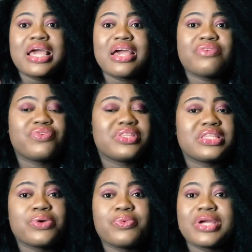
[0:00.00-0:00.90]

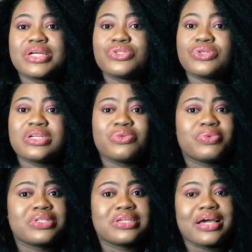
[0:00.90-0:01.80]
everything we are doing
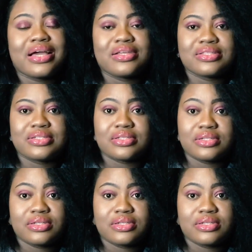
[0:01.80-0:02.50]
with IT.